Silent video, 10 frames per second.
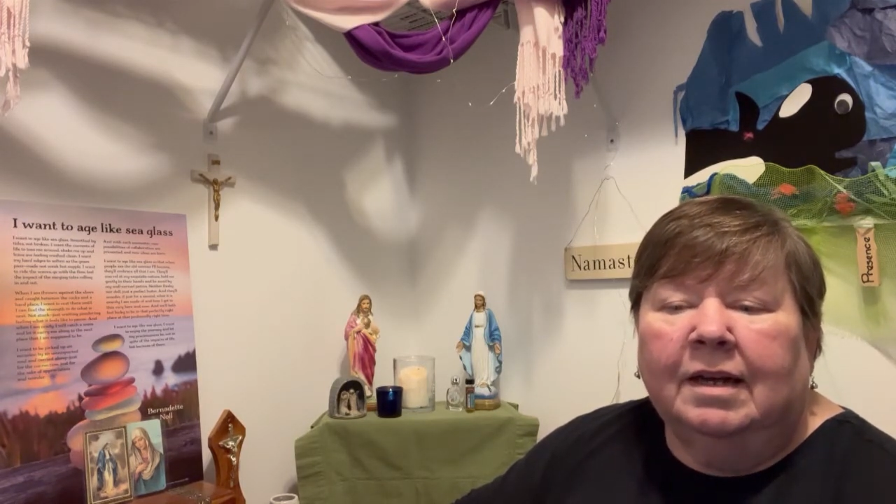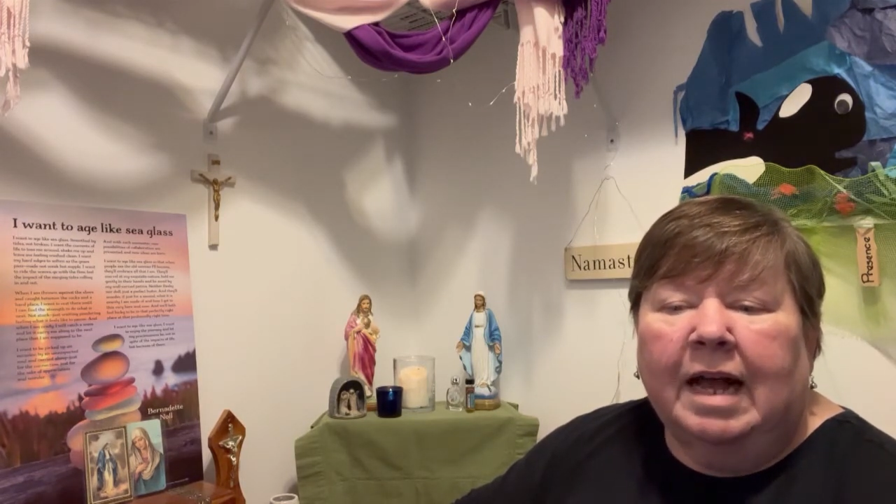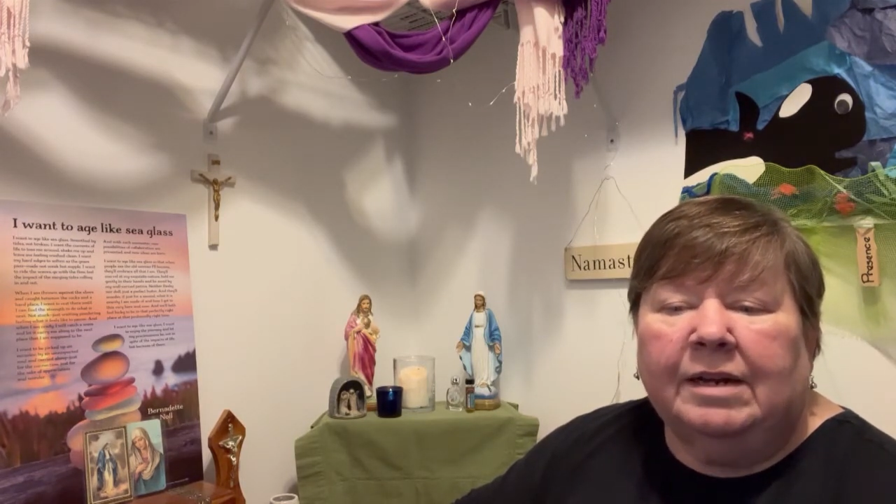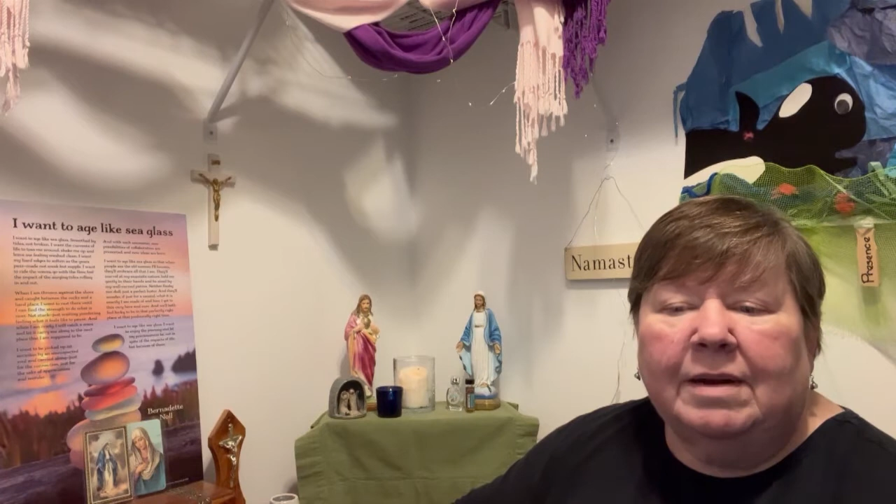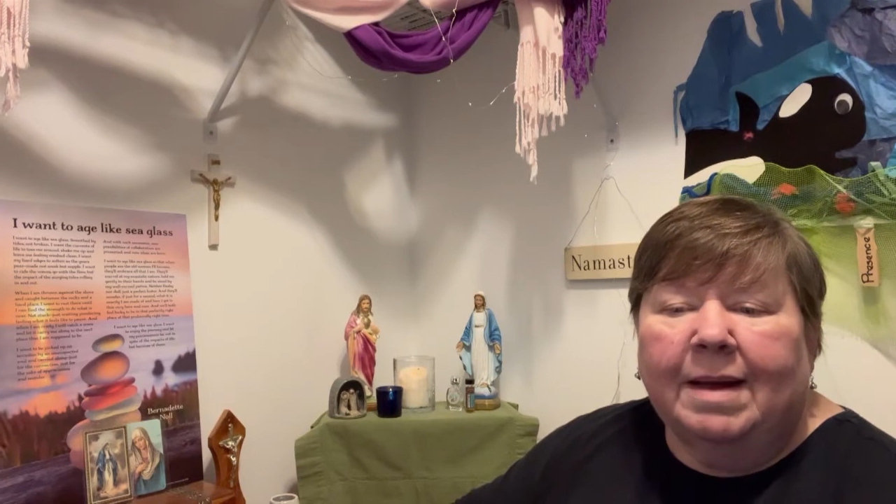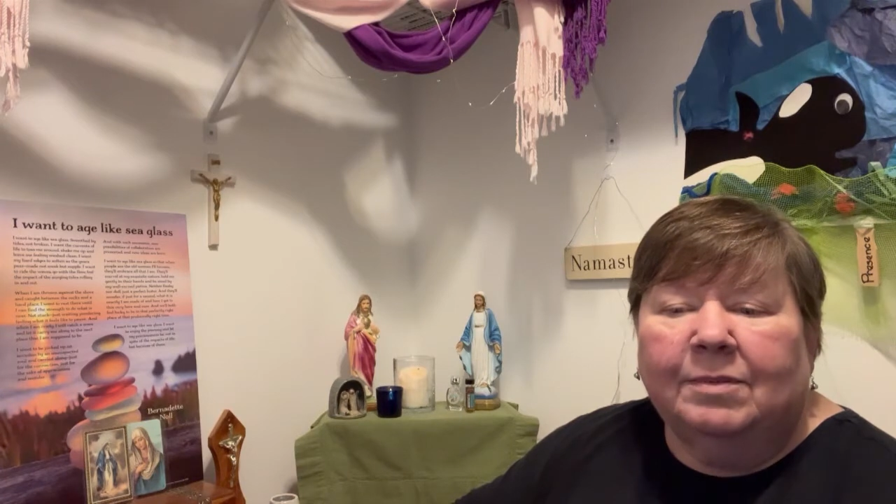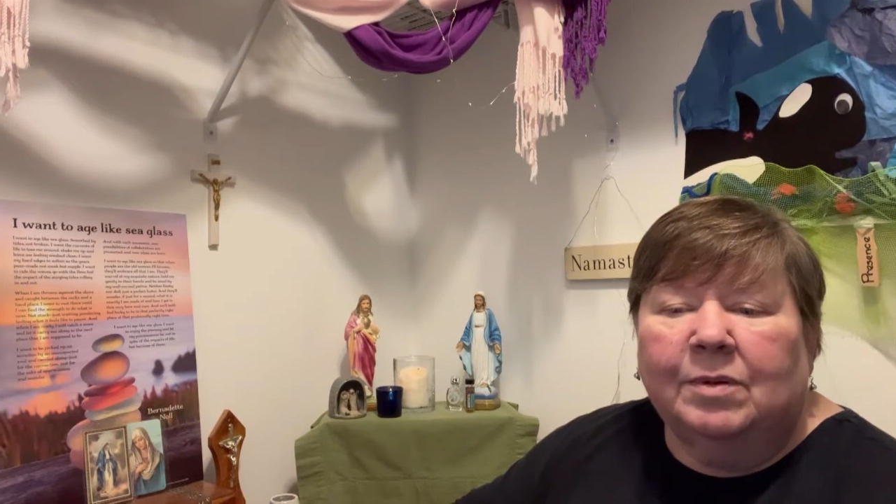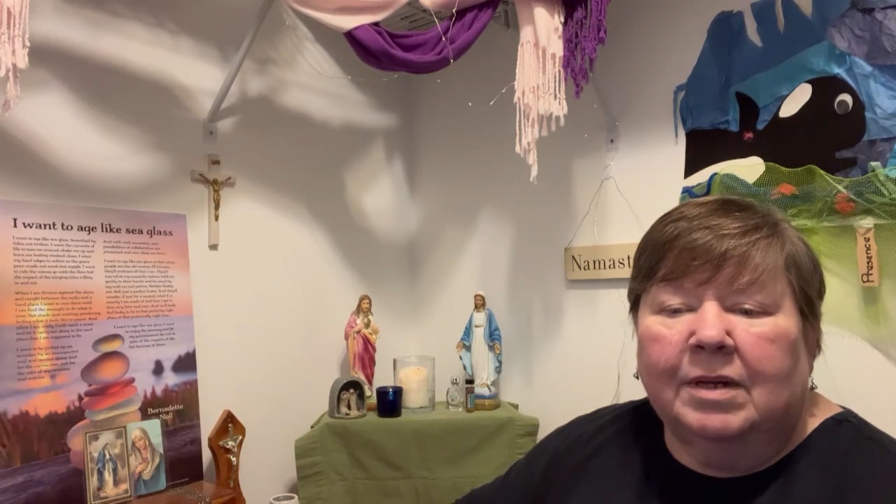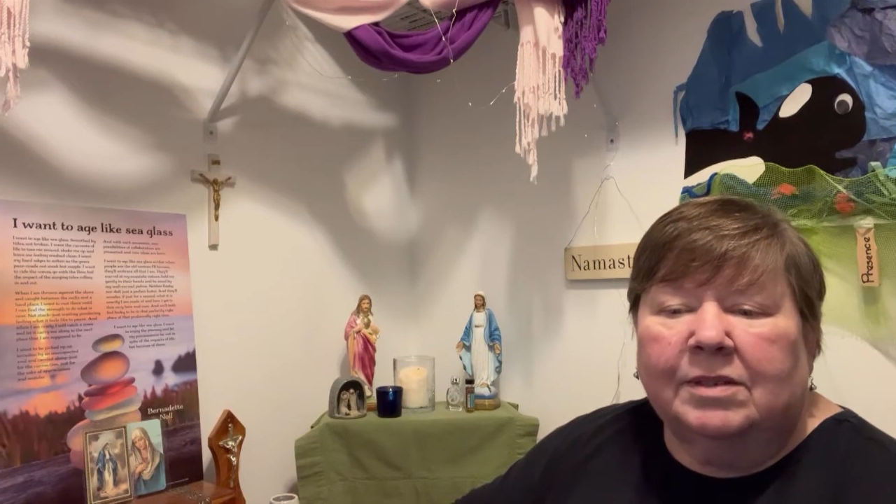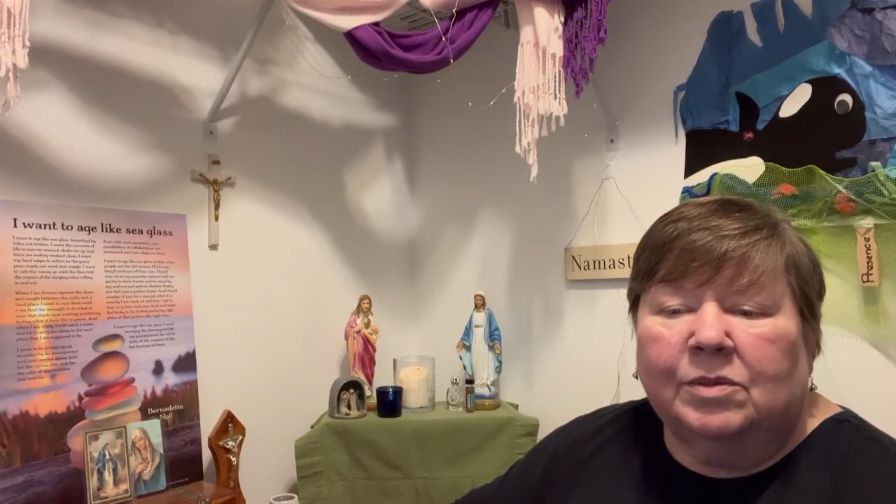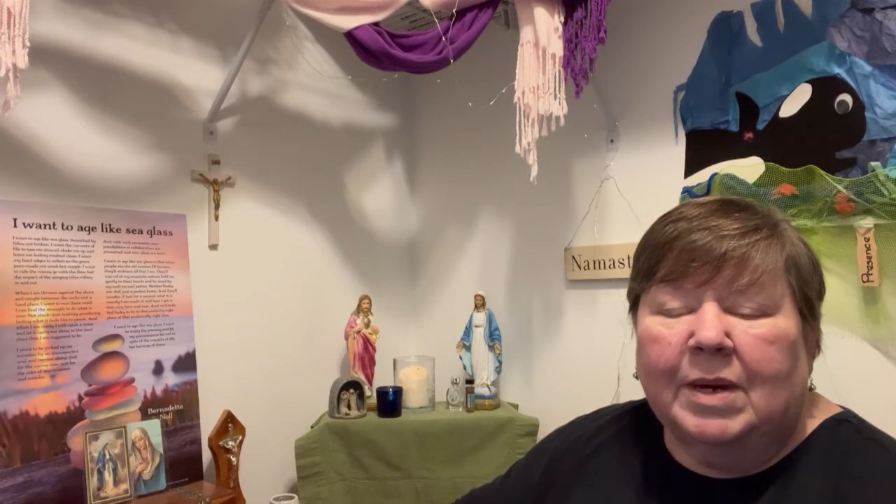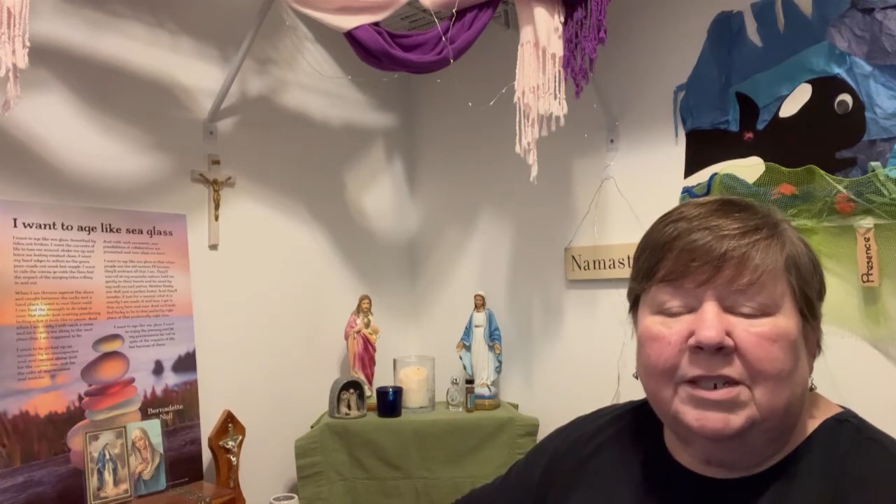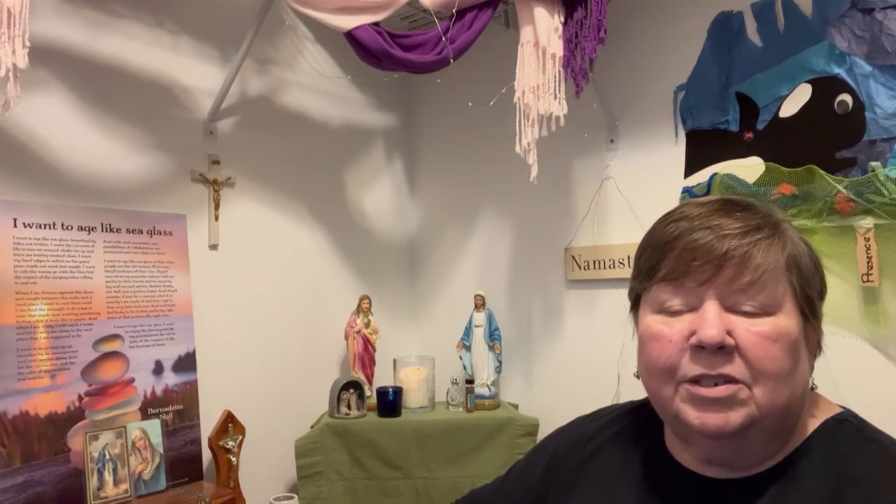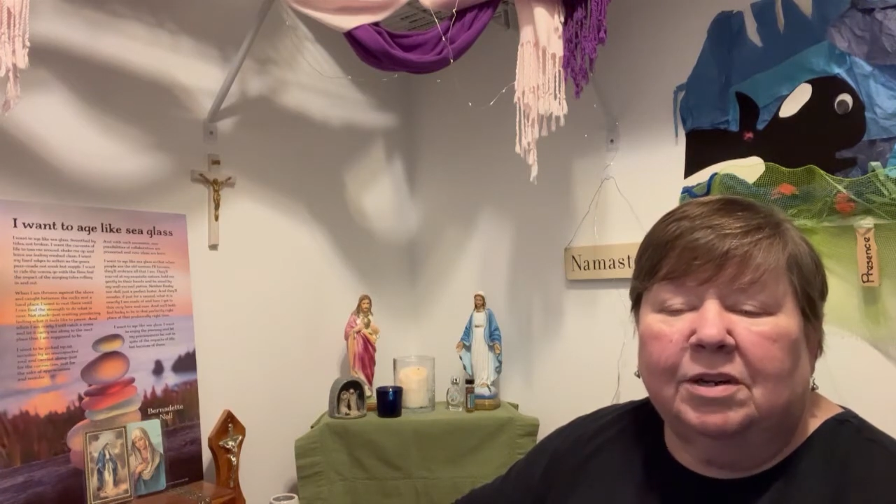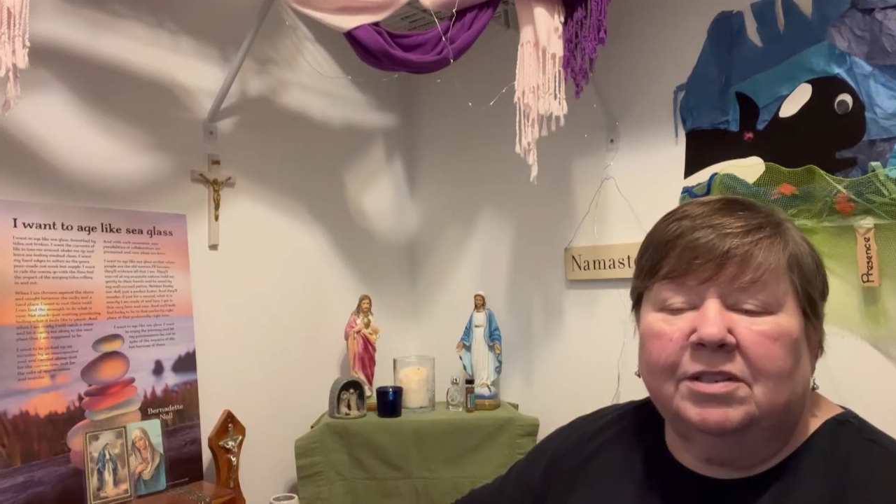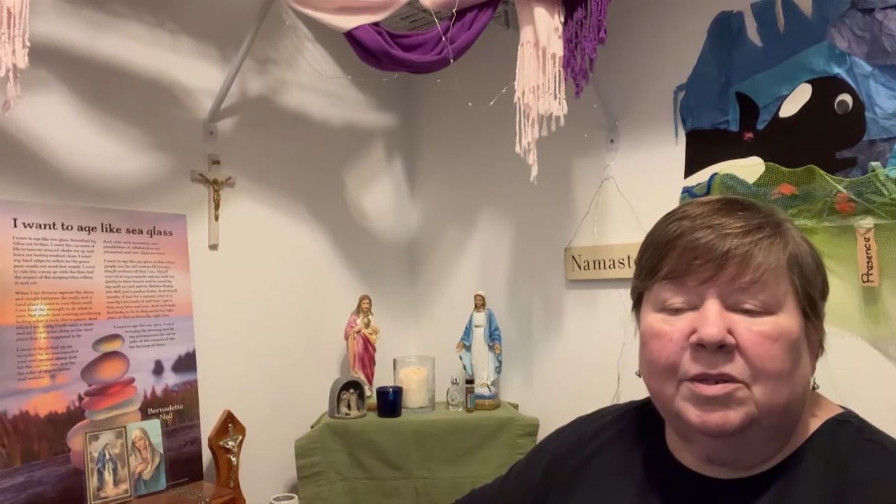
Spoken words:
I grabbed a sweatshirt